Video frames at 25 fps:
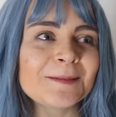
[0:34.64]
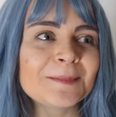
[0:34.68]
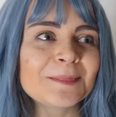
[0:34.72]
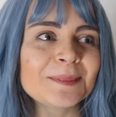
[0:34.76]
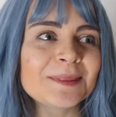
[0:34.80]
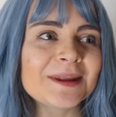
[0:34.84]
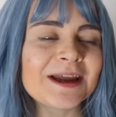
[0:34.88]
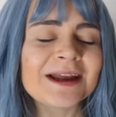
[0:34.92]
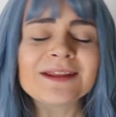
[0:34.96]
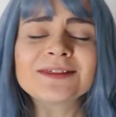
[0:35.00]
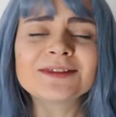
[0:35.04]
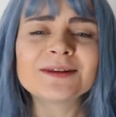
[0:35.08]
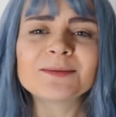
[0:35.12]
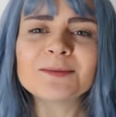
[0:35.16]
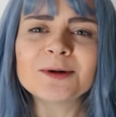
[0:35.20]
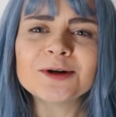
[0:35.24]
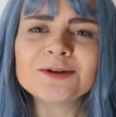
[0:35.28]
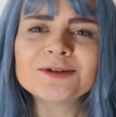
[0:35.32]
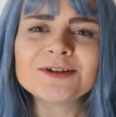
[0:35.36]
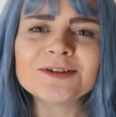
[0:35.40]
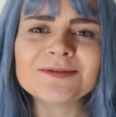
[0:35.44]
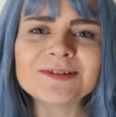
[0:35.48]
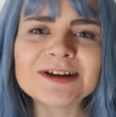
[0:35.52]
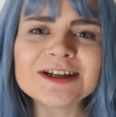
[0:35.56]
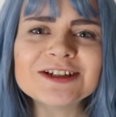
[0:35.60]
had the
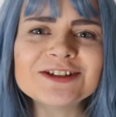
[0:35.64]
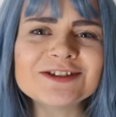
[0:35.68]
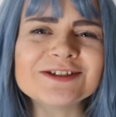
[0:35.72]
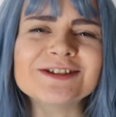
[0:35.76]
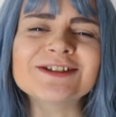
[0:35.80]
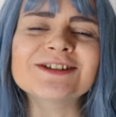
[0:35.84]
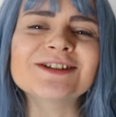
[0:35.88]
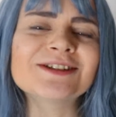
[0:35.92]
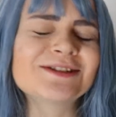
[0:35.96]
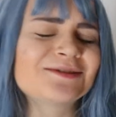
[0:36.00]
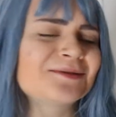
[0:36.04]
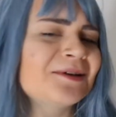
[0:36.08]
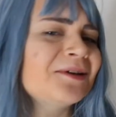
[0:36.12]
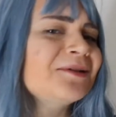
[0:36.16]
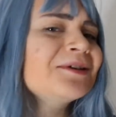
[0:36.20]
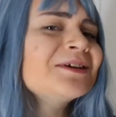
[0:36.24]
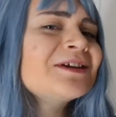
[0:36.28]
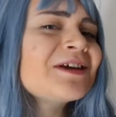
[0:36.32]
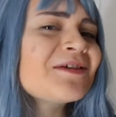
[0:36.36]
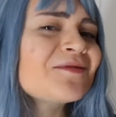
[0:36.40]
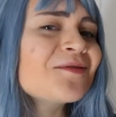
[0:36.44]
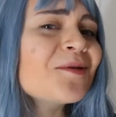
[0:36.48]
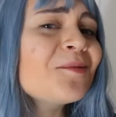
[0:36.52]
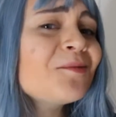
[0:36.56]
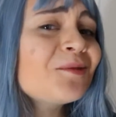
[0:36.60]
motivation. It's very
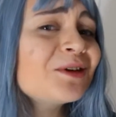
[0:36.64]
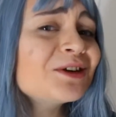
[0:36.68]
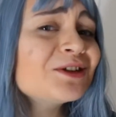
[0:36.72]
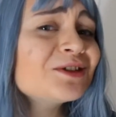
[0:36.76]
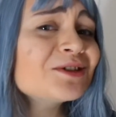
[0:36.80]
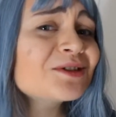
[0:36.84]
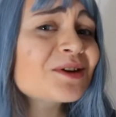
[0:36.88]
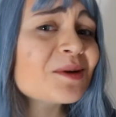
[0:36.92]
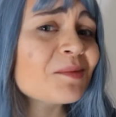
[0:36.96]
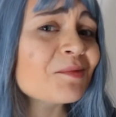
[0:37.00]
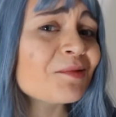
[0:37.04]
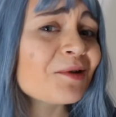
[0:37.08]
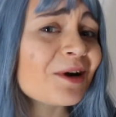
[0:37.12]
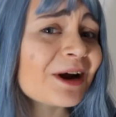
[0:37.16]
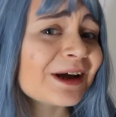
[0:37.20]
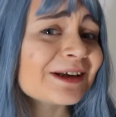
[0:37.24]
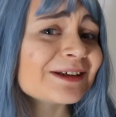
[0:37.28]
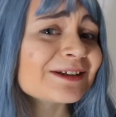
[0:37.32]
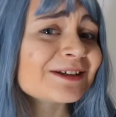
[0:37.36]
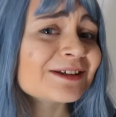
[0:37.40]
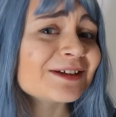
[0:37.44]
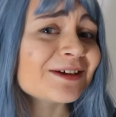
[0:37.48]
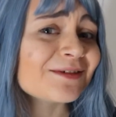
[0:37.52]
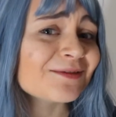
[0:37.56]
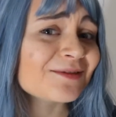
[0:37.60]
different when you're
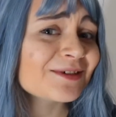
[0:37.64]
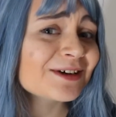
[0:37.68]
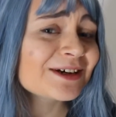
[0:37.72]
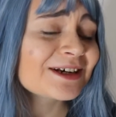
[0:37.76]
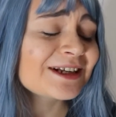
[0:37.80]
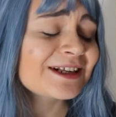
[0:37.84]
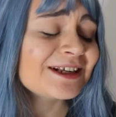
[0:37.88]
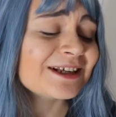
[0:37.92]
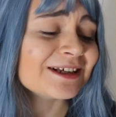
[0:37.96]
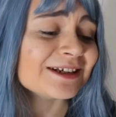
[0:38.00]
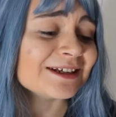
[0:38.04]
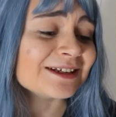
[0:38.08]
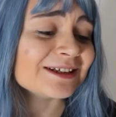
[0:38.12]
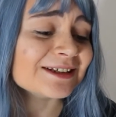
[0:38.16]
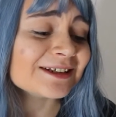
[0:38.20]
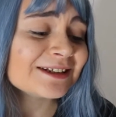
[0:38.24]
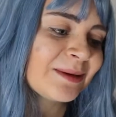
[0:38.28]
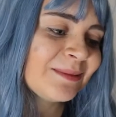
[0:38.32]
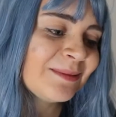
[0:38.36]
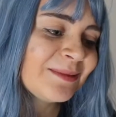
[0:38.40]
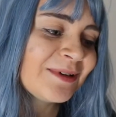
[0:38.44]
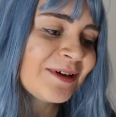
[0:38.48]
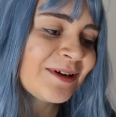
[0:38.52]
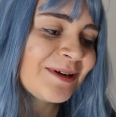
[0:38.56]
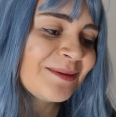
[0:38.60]
depressed, it really is.
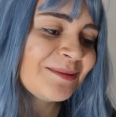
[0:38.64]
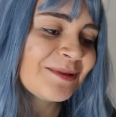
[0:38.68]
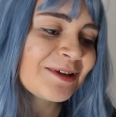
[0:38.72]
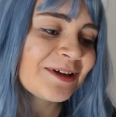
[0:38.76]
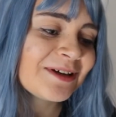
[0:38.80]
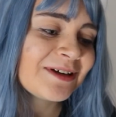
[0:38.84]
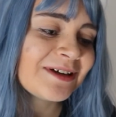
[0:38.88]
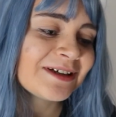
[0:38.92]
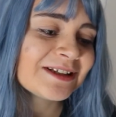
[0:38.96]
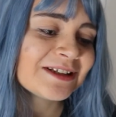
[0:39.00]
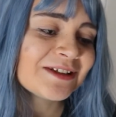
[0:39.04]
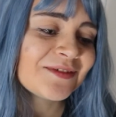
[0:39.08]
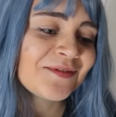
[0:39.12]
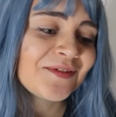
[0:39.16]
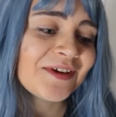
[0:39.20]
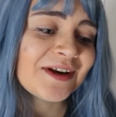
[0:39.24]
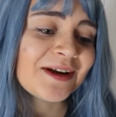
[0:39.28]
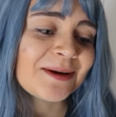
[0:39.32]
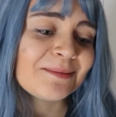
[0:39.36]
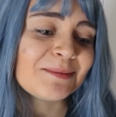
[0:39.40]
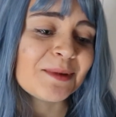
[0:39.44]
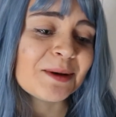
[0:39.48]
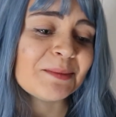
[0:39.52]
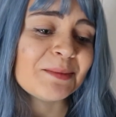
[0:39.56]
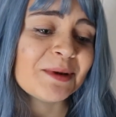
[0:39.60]
Sometimes I like to fill
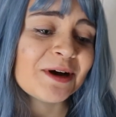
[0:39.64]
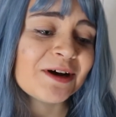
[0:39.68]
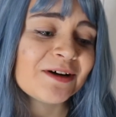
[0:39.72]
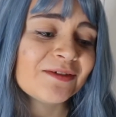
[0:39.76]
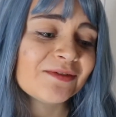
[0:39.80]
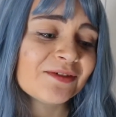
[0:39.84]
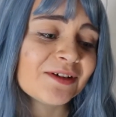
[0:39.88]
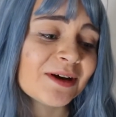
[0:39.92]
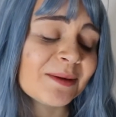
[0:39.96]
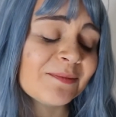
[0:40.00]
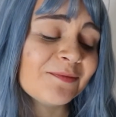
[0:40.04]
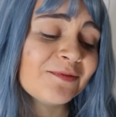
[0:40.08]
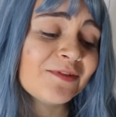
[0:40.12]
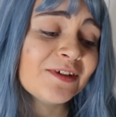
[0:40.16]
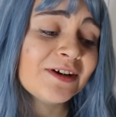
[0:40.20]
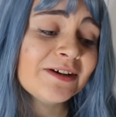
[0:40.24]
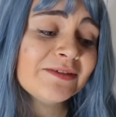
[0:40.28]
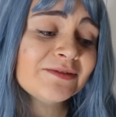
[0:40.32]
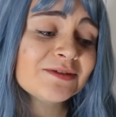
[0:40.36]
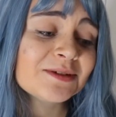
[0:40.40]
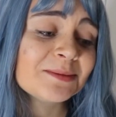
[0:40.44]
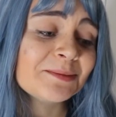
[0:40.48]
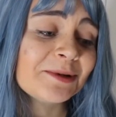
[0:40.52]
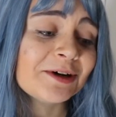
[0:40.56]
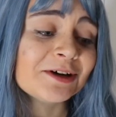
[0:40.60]
up my bathtub full
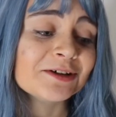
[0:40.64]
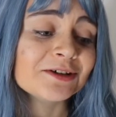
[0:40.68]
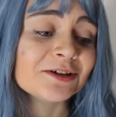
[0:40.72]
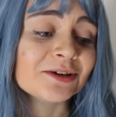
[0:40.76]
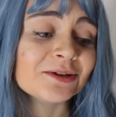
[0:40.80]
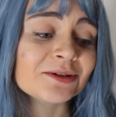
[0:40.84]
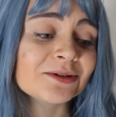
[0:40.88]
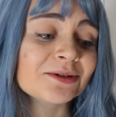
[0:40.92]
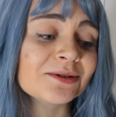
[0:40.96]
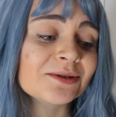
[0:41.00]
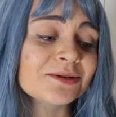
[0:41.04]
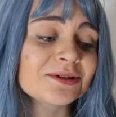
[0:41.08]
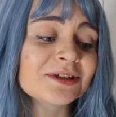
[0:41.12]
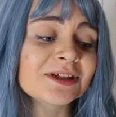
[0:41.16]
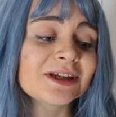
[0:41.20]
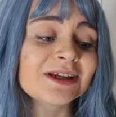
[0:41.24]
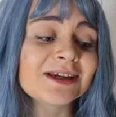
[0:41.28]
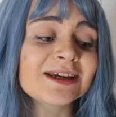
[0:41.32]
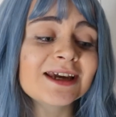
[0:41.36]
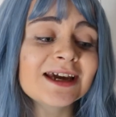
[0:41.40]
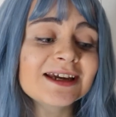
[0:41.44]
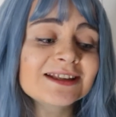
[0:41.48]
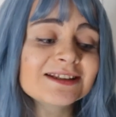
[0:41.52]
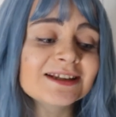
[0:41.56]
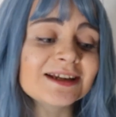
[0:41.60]
of tomato sauce
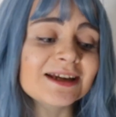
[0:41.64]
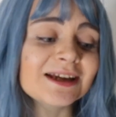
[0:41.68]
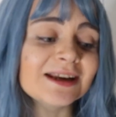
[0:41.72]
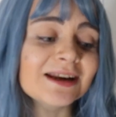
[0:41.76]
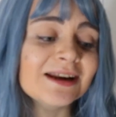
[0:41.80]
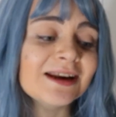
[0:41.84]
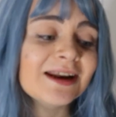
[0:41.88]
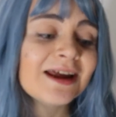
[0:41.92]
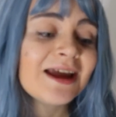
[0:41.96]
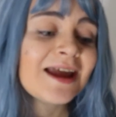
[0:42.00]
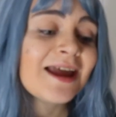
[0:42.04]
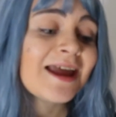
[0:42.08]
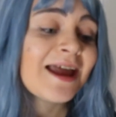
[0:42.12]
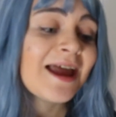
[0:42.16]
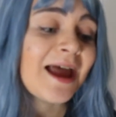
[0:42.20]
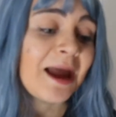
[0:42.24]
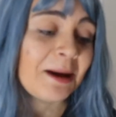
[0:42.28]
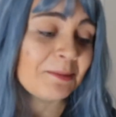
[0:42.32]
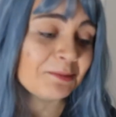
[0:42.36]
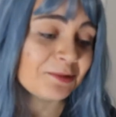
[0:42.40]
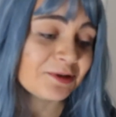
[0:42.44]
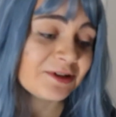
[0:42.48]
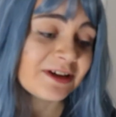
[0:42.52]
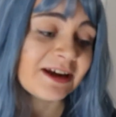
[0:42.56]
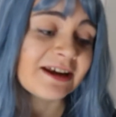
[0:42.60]
and get in
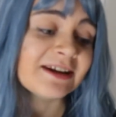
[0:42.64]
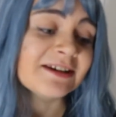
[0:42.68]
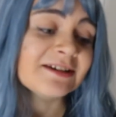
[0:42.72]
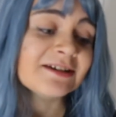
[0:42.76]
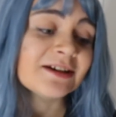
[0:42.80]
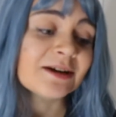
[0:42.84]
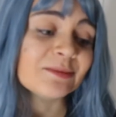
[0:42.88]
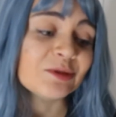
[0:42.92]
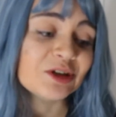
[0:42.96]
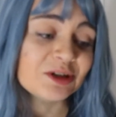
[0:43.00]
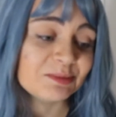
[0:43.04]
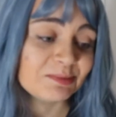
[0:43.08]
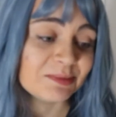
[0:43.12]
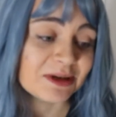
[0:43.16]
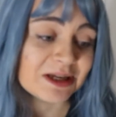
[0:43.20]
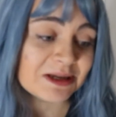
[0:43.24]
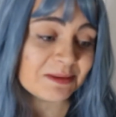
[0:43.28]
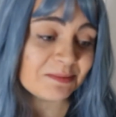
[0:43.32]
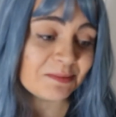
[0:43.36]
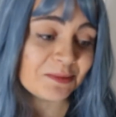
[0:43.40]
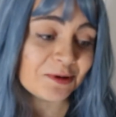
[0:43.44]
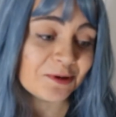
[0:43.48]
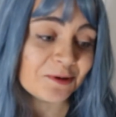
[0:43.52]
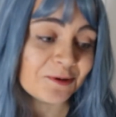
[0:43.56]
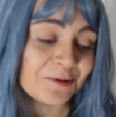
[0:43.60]
and pretend I'm a
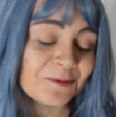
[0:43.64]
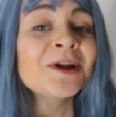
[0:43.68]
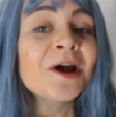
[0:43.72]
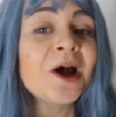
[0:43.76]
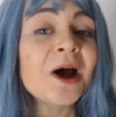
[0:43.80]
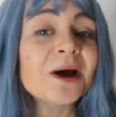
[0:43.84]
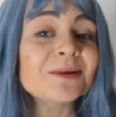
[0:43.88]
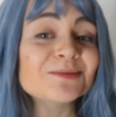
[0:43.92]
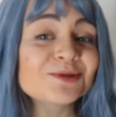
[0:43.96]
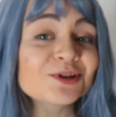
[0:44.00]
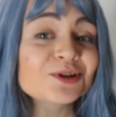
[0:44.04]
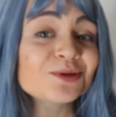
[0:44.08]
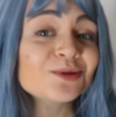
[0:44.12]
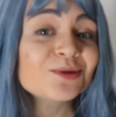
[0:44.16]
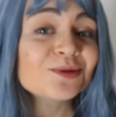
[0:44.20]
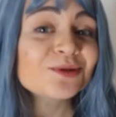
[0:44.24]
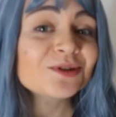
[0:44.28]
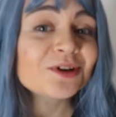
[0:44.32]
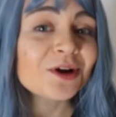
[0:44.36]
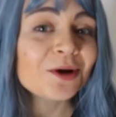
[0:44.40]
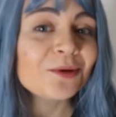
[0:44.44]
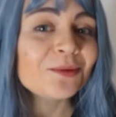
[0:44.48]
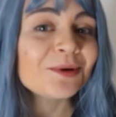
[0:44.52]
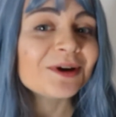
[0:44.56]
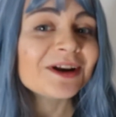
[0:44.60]
meatball. I'm sure
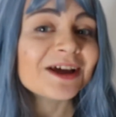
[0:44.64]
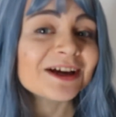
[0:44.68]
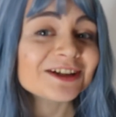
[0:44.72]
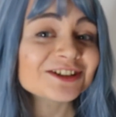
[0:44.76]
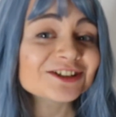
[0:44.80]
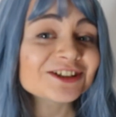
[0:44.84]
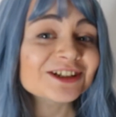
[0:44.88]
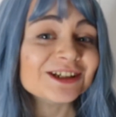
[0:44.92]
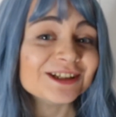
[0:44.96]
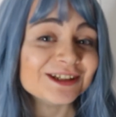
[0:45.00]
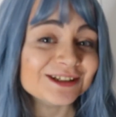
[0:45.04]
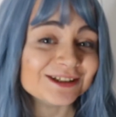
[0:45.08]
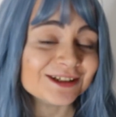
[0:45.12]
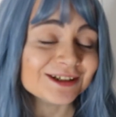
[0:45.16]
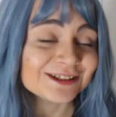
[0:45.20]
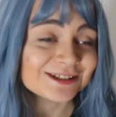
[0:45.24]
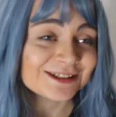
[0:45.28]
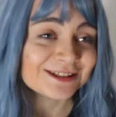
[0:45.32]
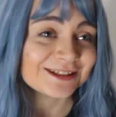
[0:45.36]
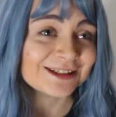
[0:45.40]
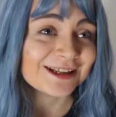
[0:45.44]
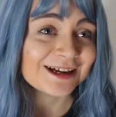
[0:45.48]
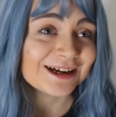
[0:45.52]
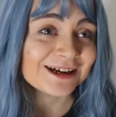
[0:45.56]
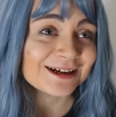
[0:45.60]
no one actually
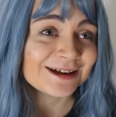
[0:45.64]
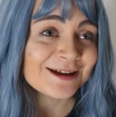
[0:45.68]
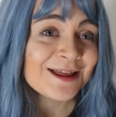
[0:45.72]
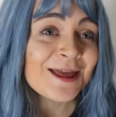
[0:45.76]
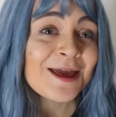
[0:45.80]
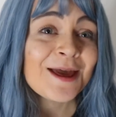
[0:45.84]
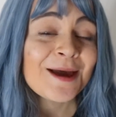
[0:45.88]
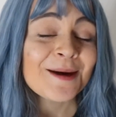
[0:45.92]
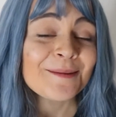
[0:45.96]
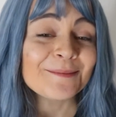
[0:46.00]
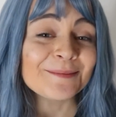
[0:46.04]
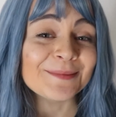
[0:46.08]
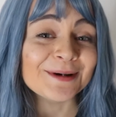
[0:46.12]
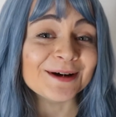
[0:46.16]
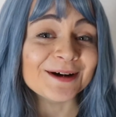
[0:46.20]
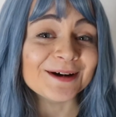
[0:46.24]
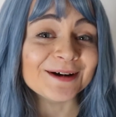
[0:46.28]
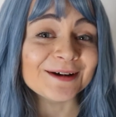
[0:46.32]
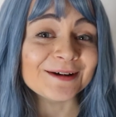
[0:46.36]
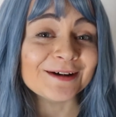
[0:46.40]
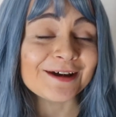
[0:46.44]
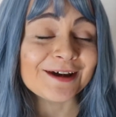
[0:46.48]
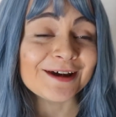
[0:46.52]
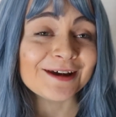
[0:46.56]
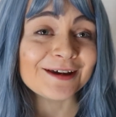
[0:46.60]
does that, but